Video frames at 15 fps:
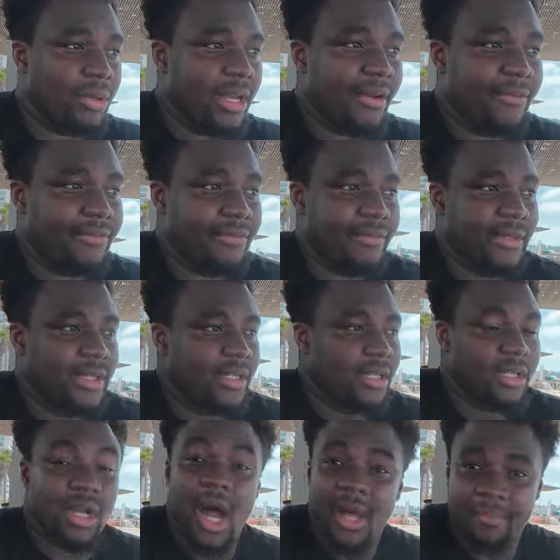we have
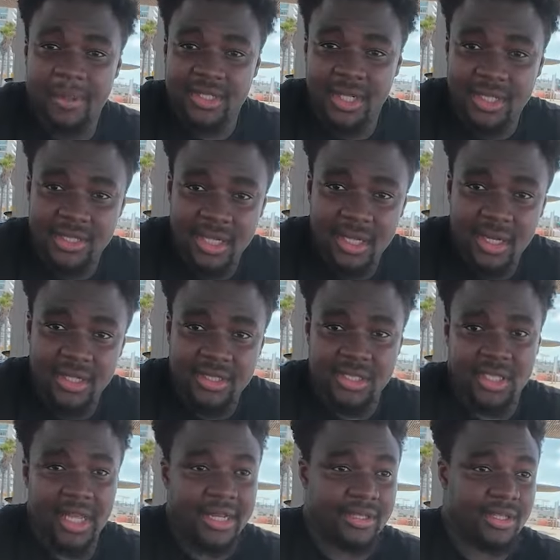God protecting
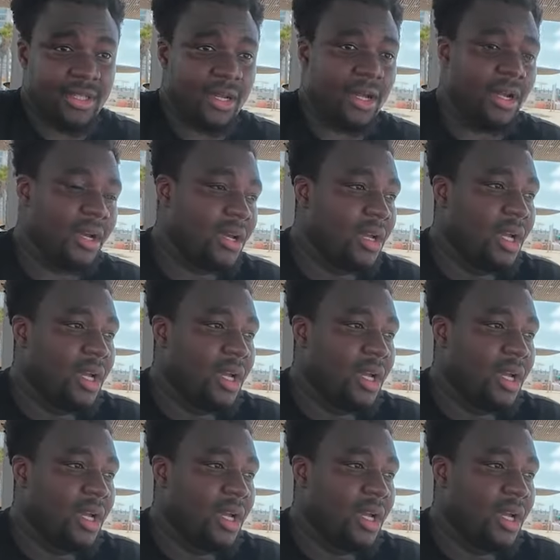us, like the